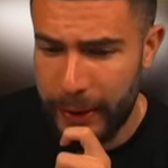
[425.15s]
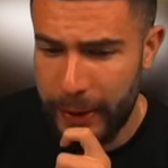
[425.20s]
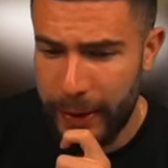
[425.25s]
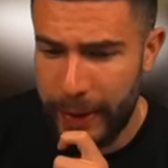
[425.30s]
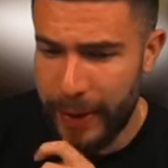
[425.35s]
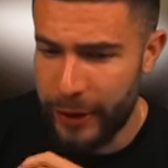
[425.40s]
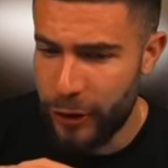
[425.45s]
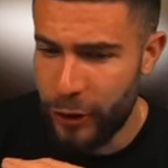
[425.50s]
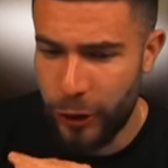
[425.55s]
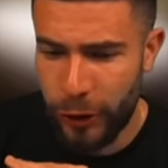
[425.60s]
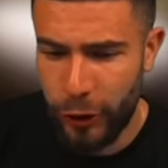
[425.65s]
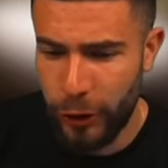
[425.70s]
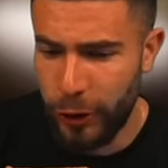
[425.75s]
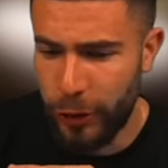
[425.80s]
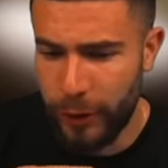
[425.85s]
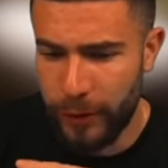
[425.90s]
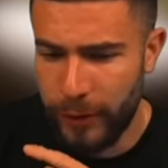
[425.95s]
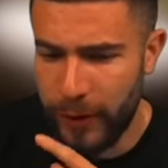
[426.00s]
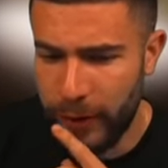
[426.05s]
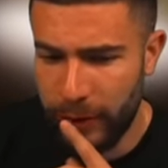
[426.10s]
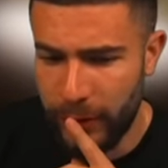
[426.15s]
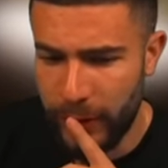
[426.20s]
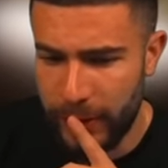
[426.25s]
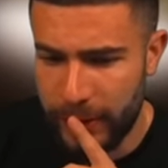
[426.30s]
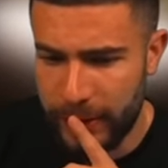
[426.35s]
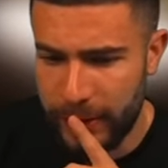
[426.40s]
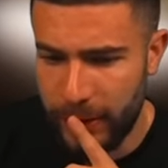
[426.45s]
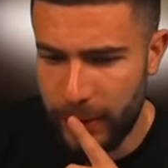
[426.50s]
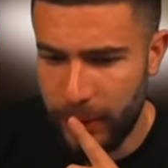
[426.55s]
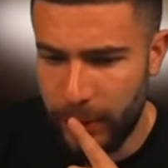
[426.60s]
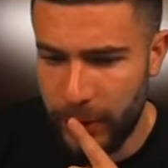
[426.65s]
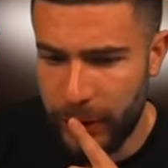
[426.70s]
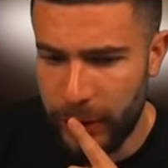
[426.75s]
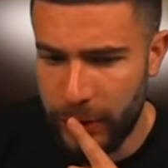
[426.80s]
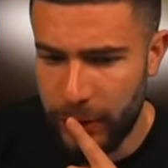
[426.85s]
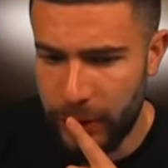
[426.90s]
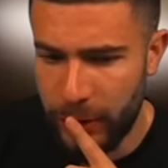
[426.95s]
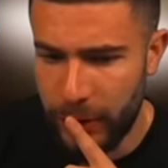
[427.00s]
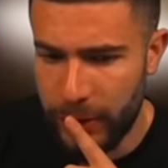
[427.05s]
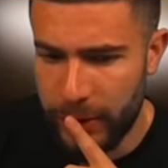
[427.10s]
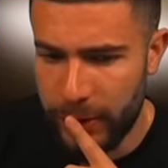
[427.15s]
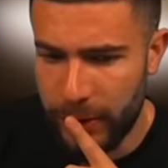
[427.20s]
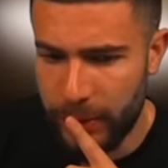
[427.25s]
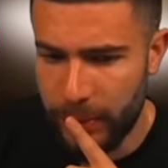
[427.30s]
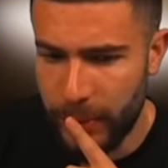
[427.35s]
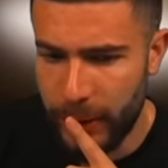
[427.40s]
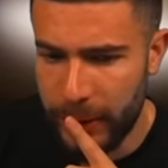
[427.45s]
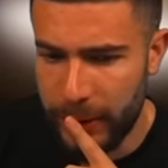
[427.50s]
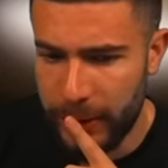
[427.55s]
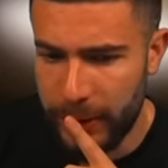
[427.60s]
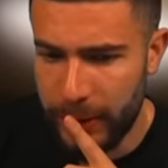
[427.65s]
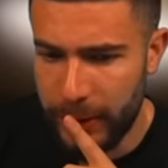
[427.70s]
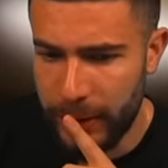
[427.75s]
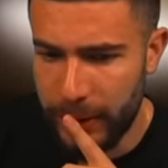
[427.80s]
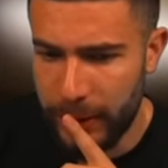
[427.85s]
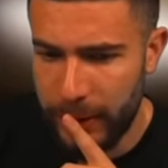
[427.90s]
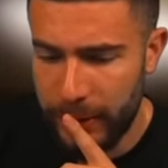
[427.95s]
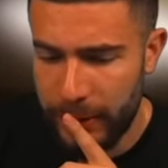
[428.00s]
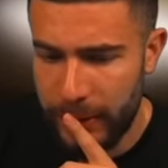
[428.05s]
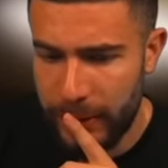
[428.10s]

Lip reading: That shouldn't have given us that many chances, but it did.